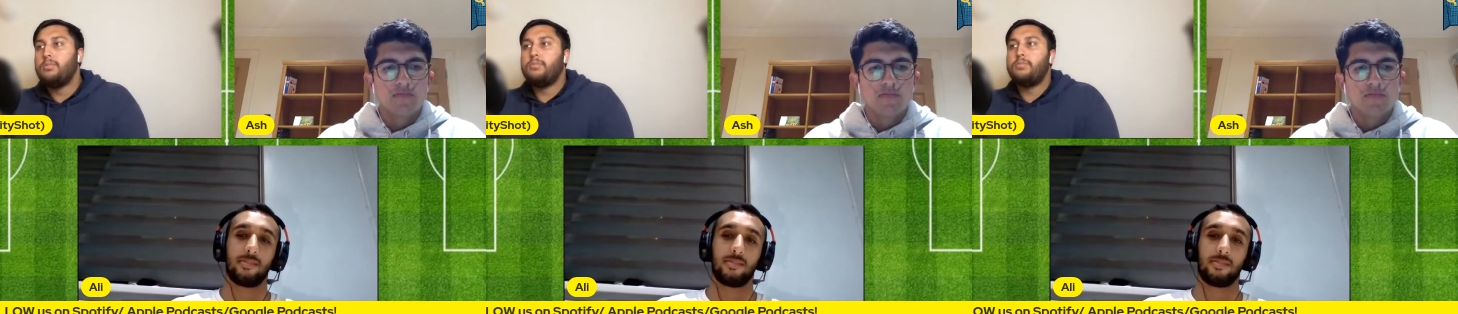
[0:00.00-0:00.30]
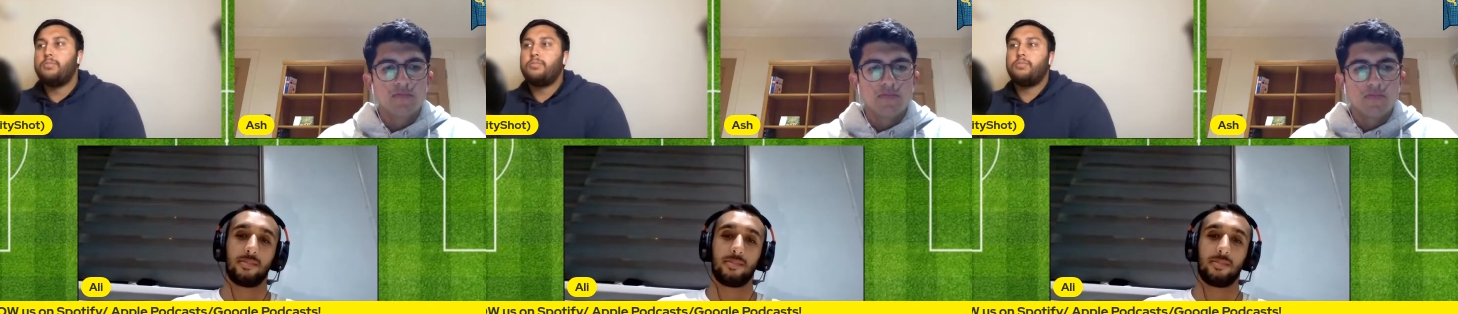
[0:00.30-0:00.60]

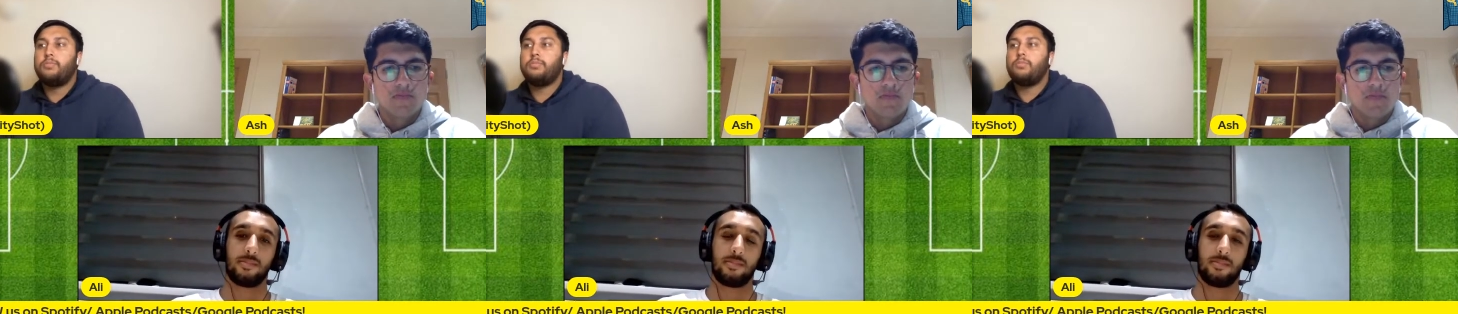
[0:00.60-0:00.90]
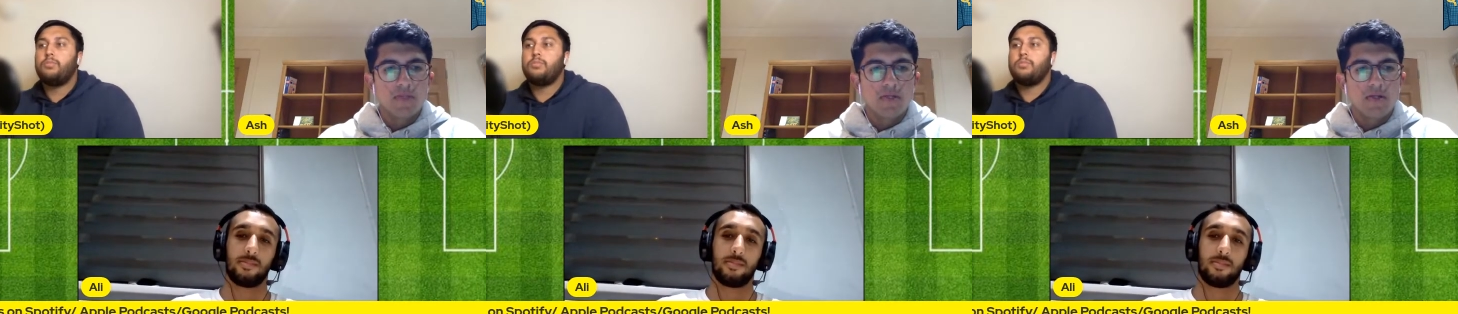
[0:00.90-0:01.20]

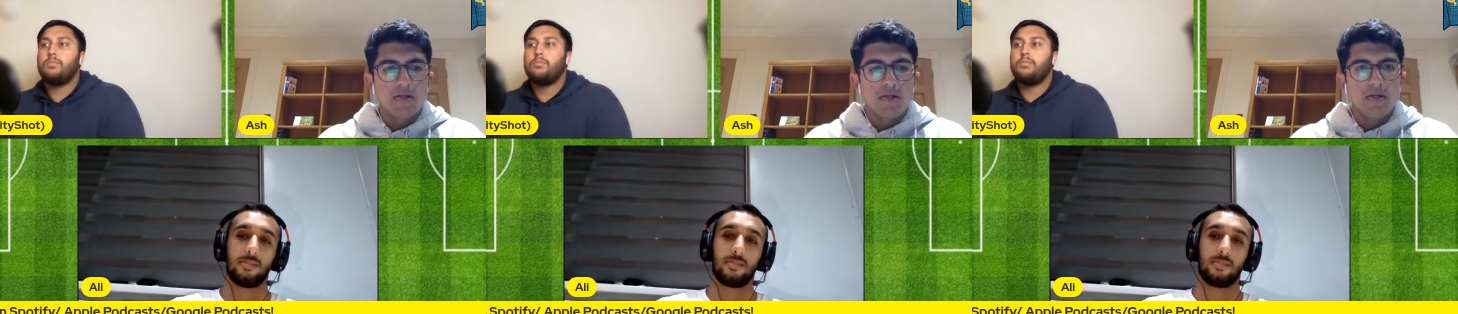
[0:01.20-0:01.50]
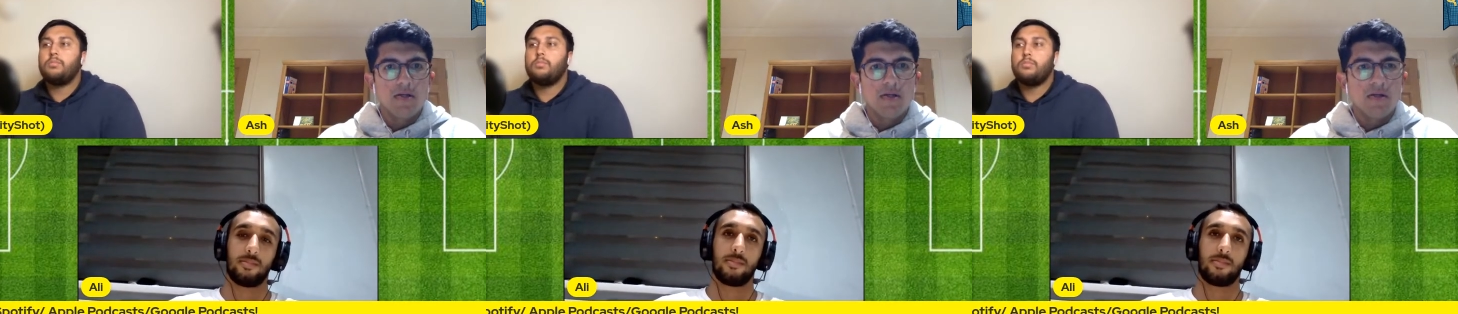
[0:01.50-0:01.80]

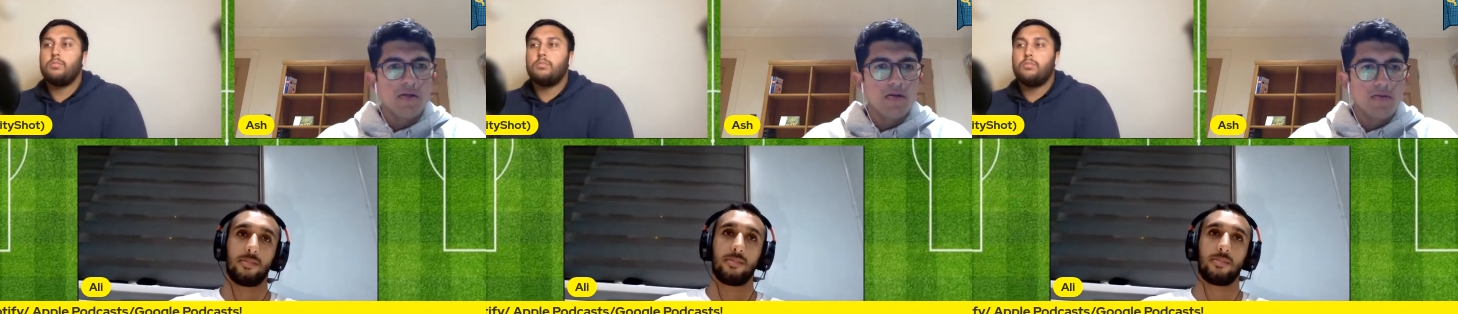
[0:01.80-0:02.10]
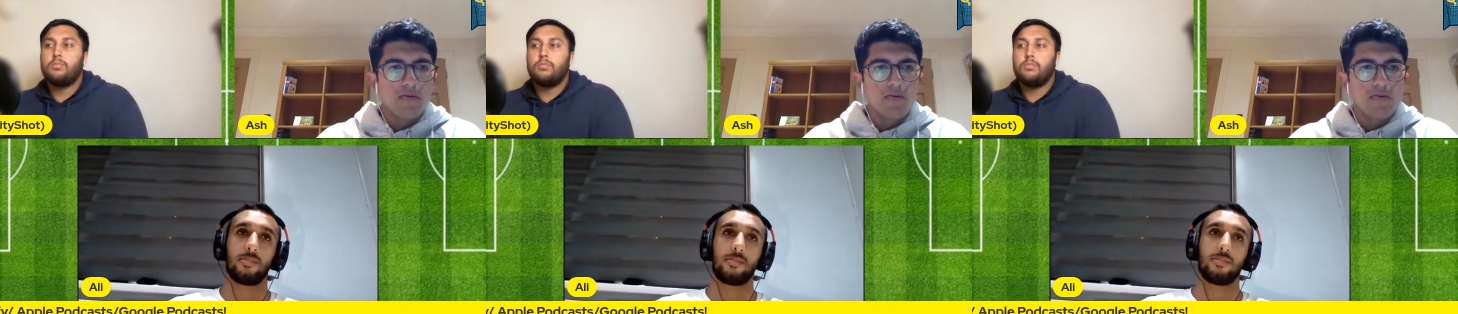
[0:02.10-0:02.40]

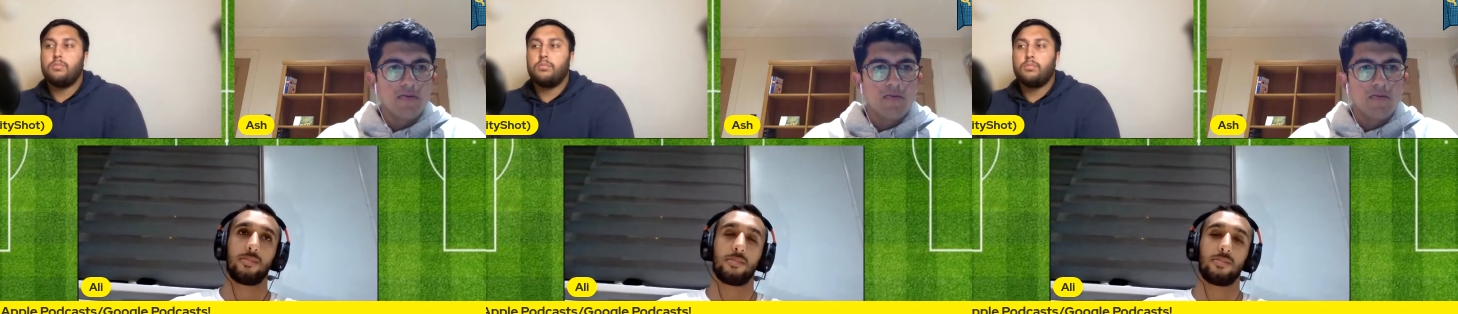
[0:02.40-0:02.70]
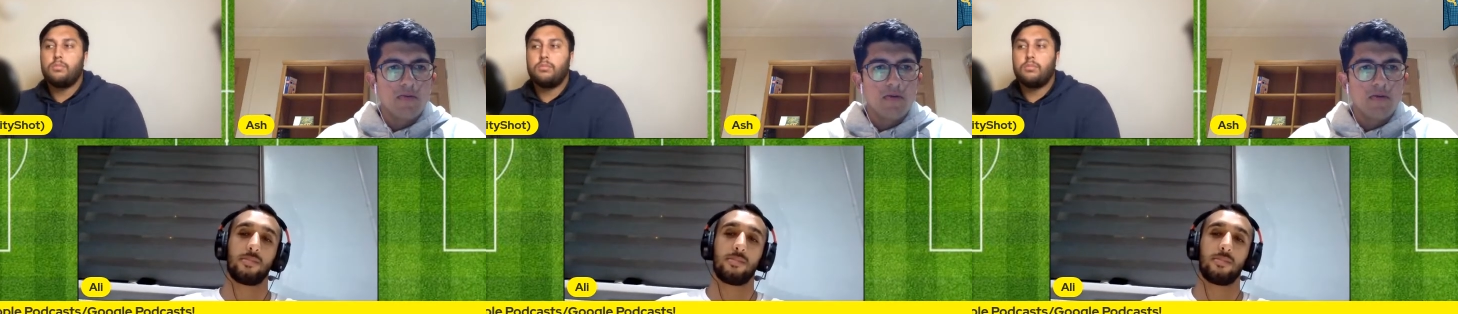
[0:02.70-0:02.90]
(no one is talking)